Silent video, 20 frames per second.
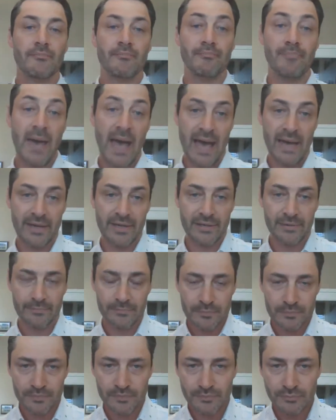back.
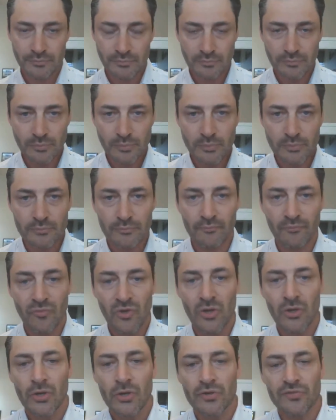
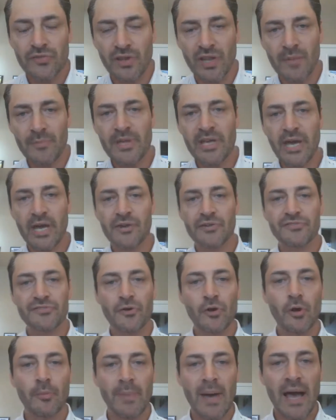So let me kind of
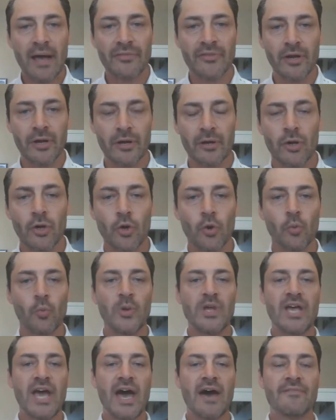circle back there.
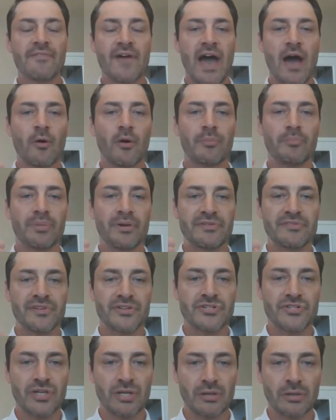We have our
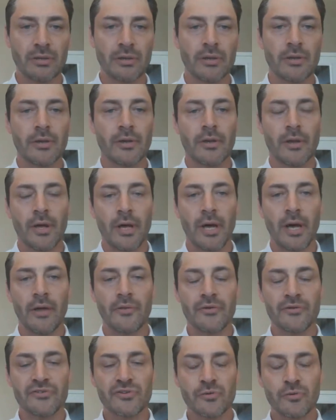position.
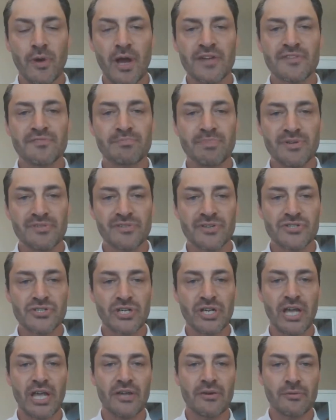There's Christ's
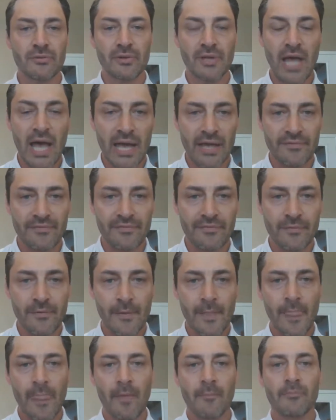position in your life,
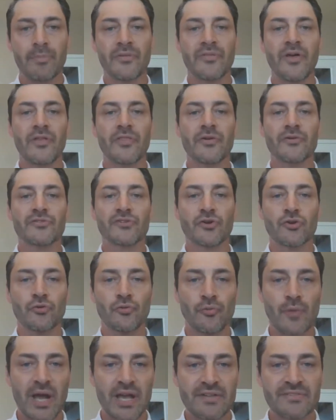but then there's
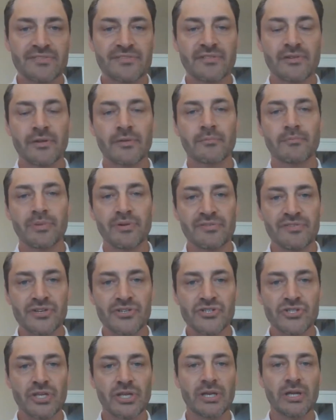Christ's
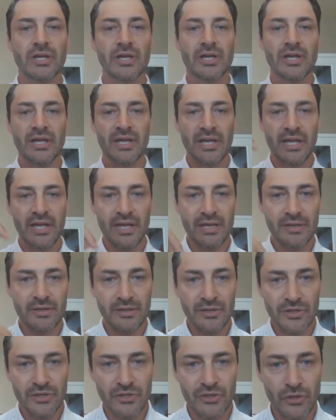position
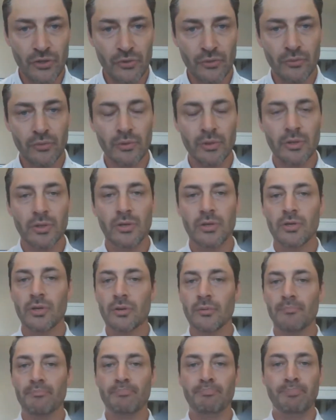in you.
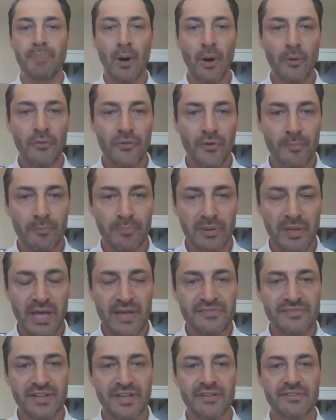Both are
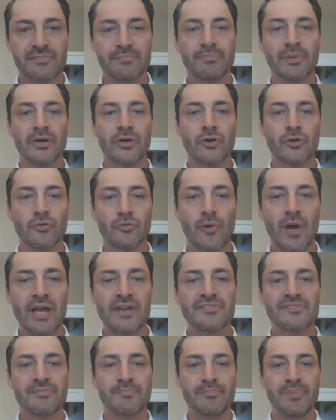blessings, but
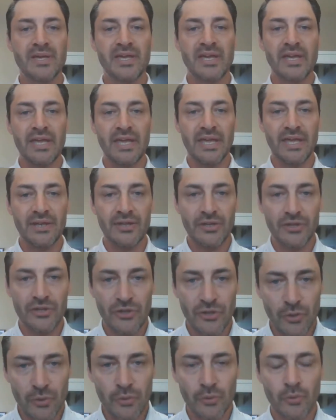Christ being in
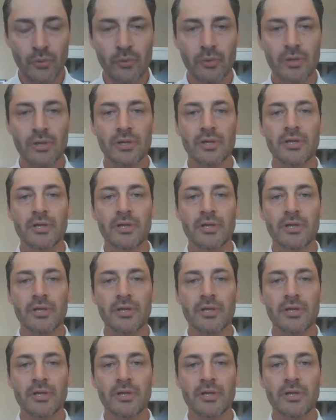you,